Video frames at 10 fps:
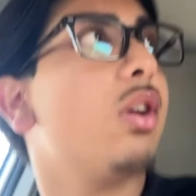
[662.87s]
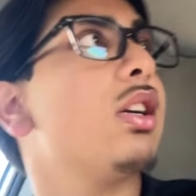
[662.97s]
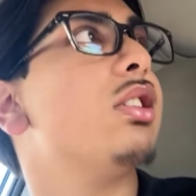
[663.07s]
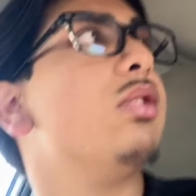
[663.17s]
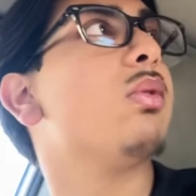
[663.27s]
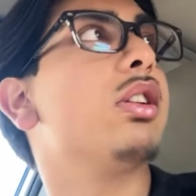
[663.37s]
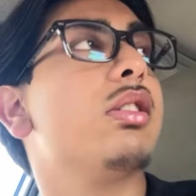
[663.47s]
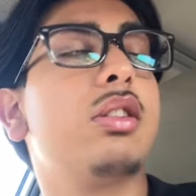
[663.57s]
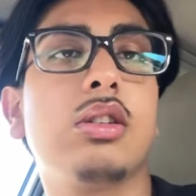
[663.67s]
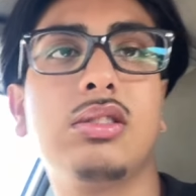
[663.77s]
Actually, he's right
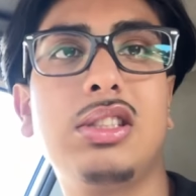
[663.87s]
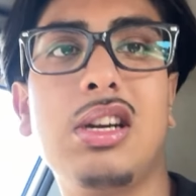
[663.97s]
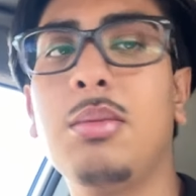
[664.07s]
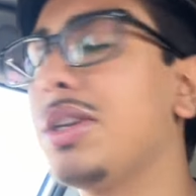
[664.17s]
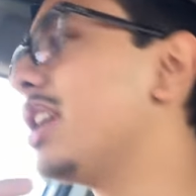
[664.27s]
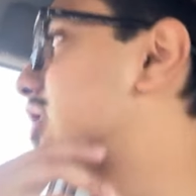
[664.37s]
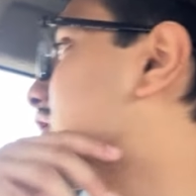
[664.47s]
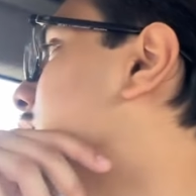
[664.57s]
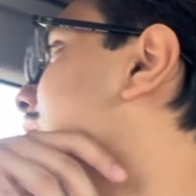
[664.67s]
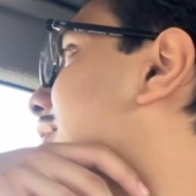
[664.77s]
there. Yeah, I'm gonna catch
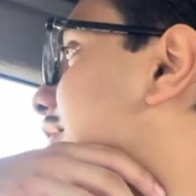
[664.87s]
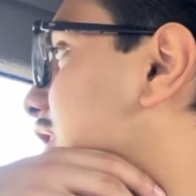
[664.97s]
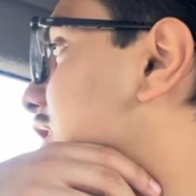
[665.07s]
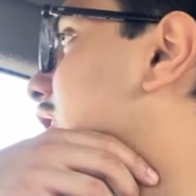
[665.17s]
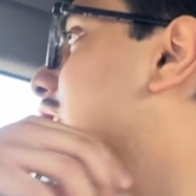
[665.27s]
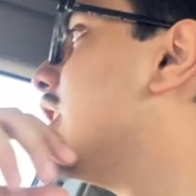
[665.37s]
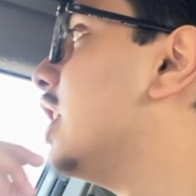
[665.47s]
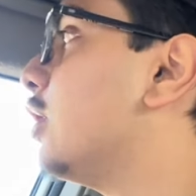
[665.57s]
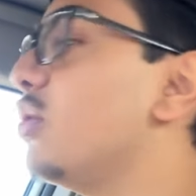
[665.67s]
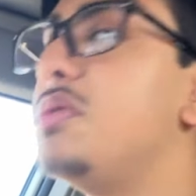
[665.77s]
y'all when I finish.
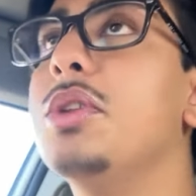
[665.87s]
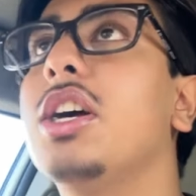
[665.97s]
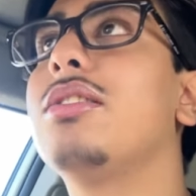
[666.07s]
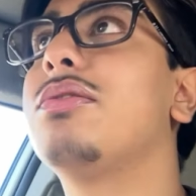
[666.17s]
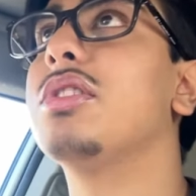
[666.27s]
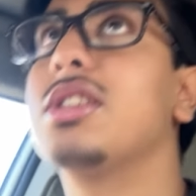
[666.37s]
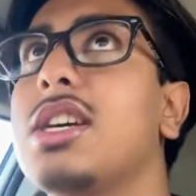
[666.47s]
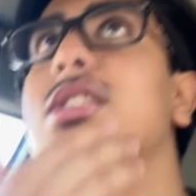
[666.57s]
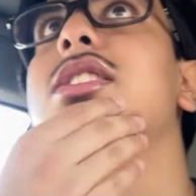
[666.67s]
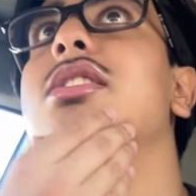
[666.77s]
Wish me luck for the
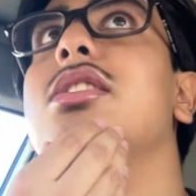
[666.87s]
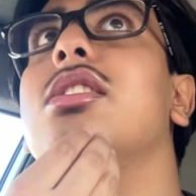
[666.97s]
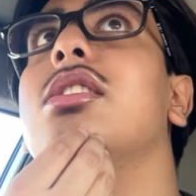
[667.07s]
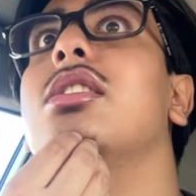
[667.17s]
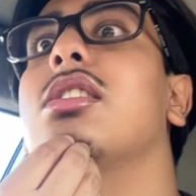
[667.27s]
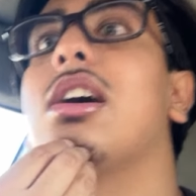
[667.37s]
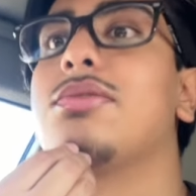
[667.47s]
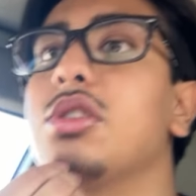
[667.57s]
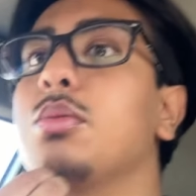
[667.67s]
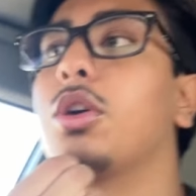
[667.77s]
test. It's in uh,
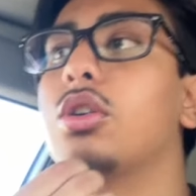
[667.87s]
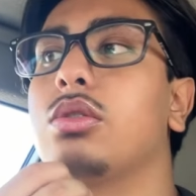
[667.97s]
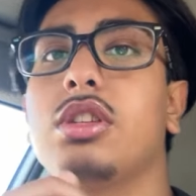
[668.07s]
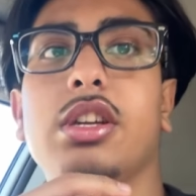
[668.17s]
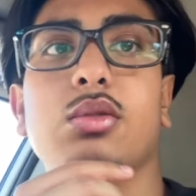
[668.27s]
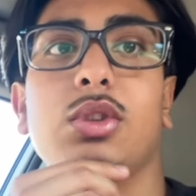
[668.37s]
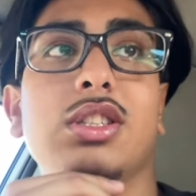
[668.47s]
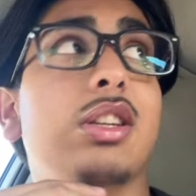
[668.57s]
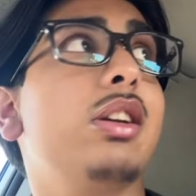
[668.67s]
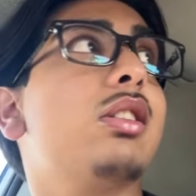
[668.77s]
after tomorrow. Today's
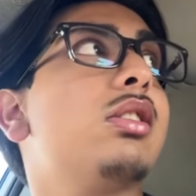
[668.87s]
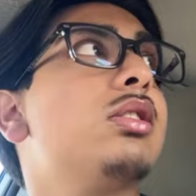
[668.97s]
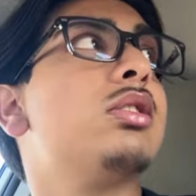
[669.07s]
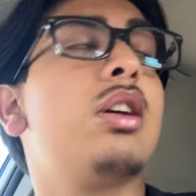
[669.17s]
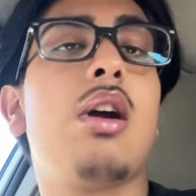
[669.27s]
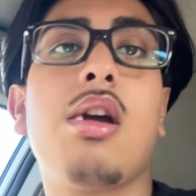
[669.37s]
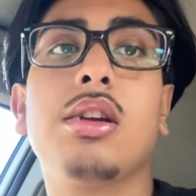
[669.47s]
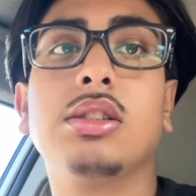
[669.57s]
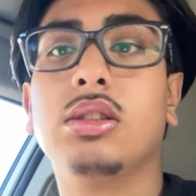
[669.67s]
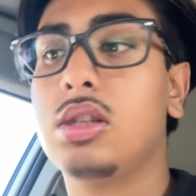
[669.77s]
Wednesday.
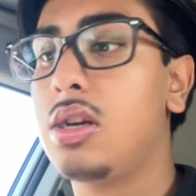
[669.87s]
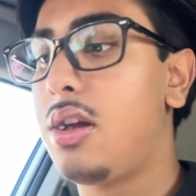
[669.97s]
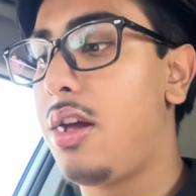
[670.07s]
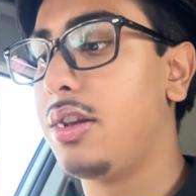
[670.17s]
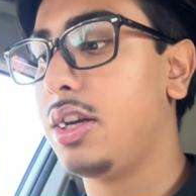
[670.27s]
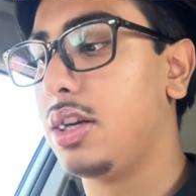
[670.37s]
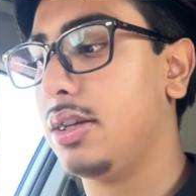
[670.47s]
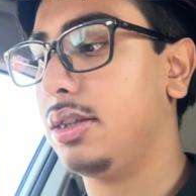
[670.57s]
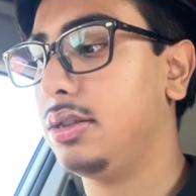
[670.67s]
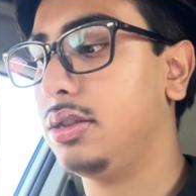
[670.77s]
And yeah.
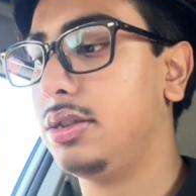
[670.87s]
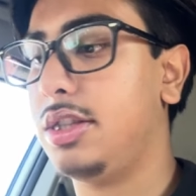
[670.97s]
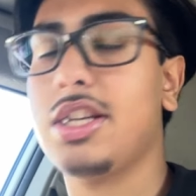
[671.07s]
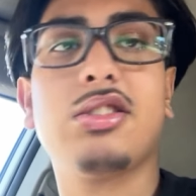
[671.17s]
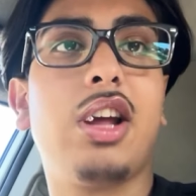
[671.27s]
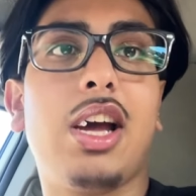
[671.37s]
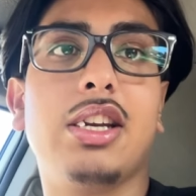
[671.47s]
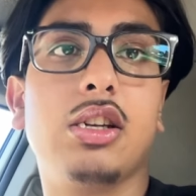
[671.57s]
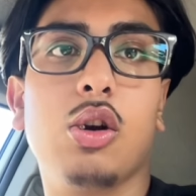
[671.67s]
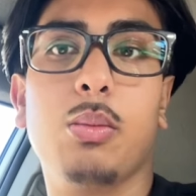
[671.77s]
Yesterday I didn't go.